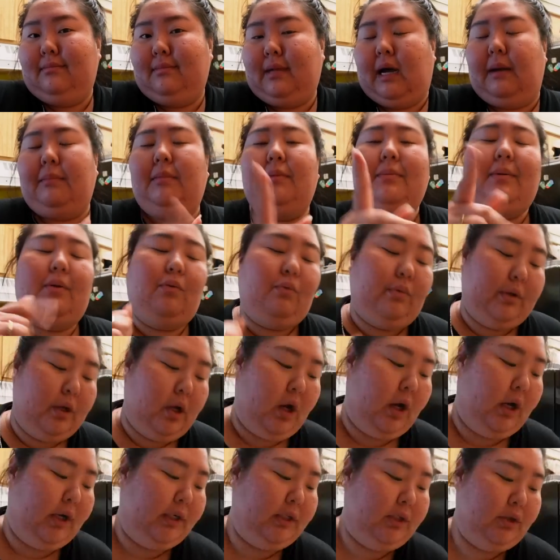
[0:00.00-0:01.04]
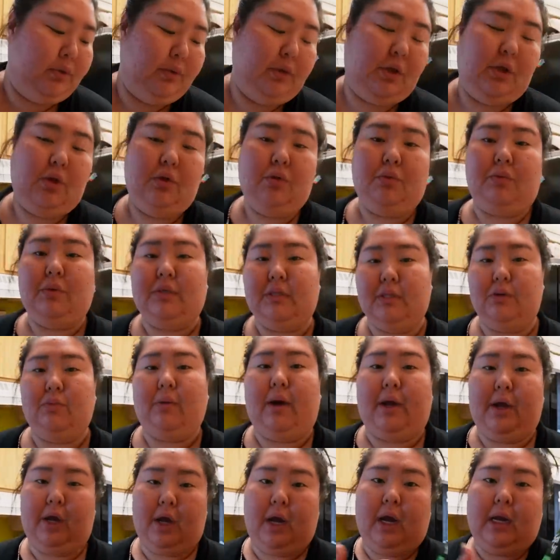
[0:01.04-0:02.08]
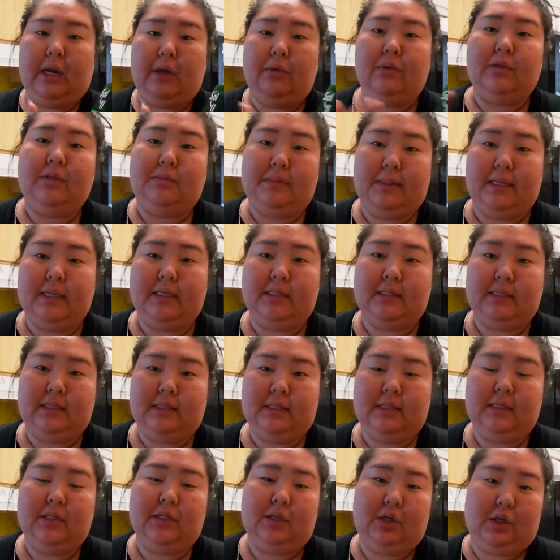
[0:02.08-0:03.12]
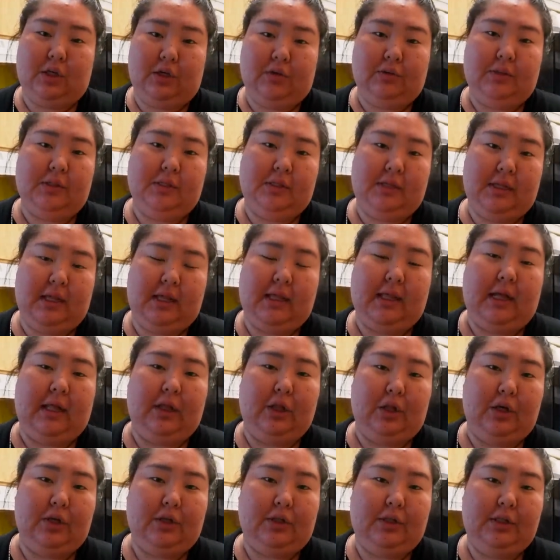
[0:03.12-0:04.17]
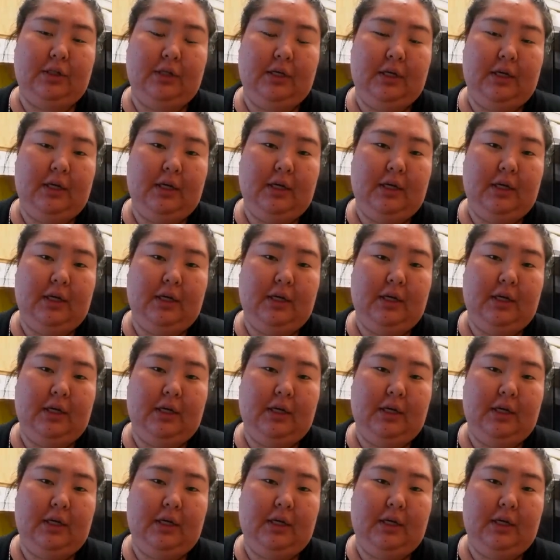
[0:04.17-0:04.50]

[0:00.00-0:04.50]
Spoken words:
I'm gonna be real honest with you. The reason why I got it was because this is the closest thing that looked